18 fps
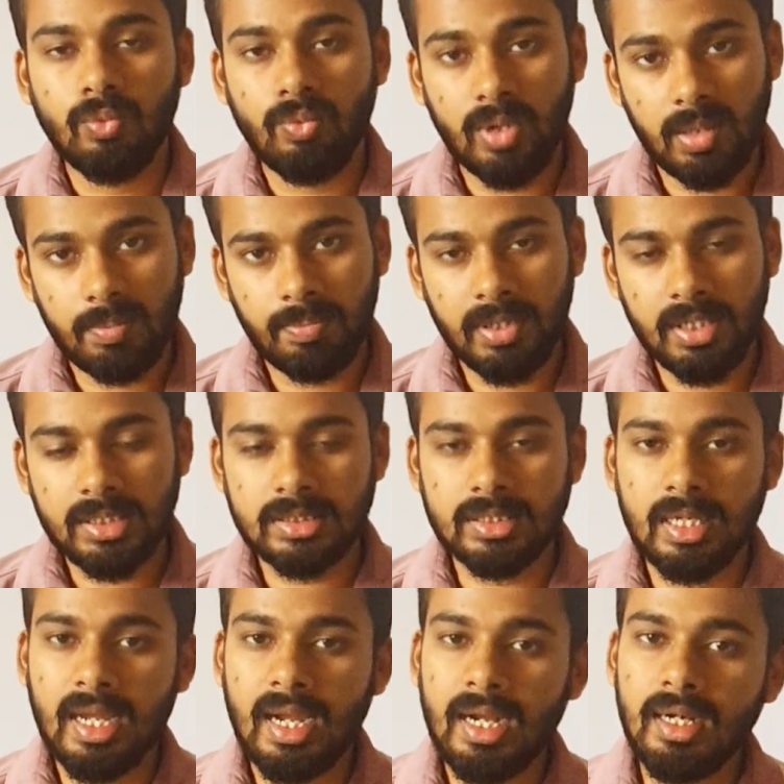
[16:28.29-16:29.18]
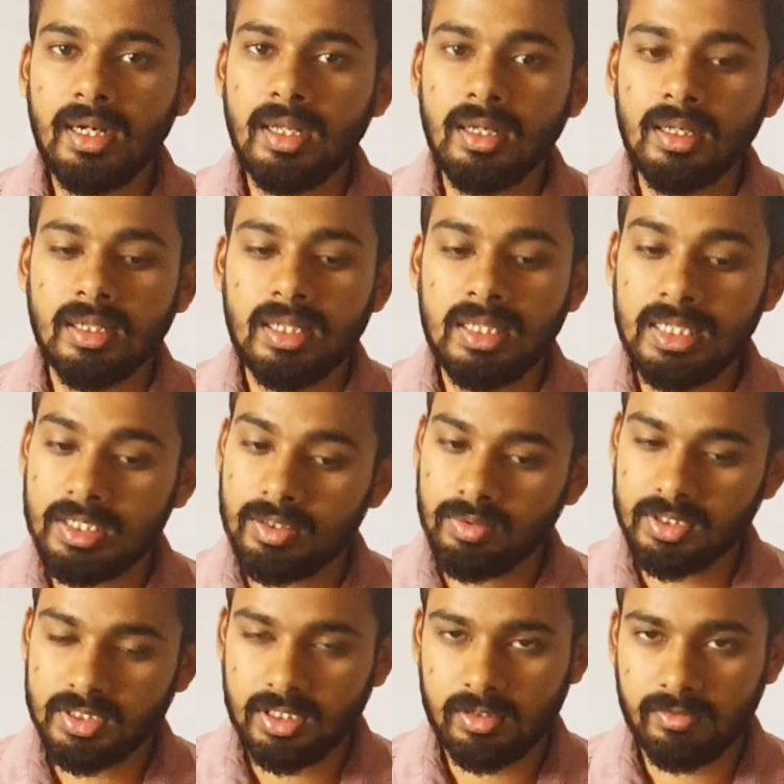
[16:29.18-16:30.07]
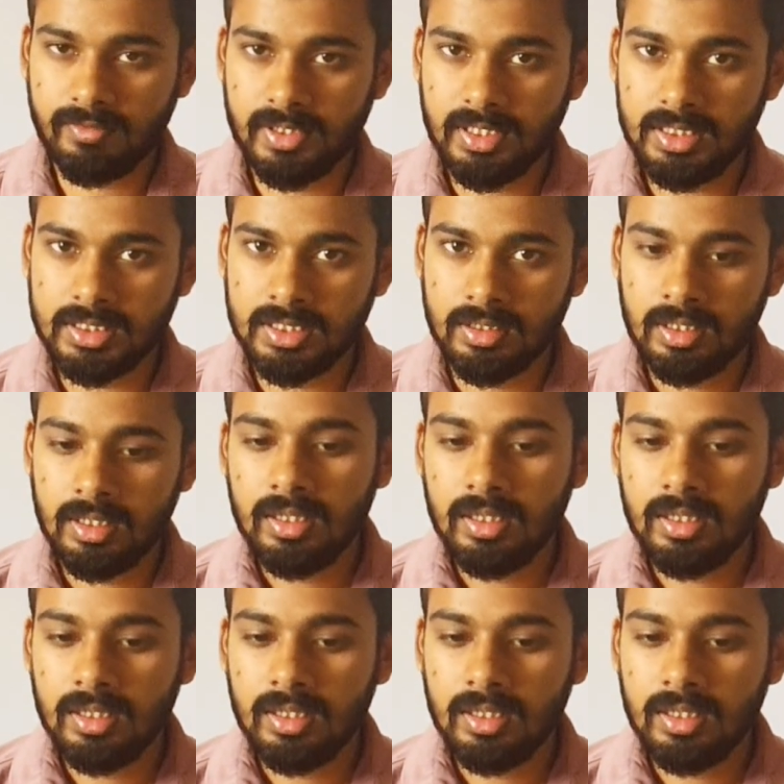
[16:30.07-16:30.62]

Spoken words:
vapors and liquid surface.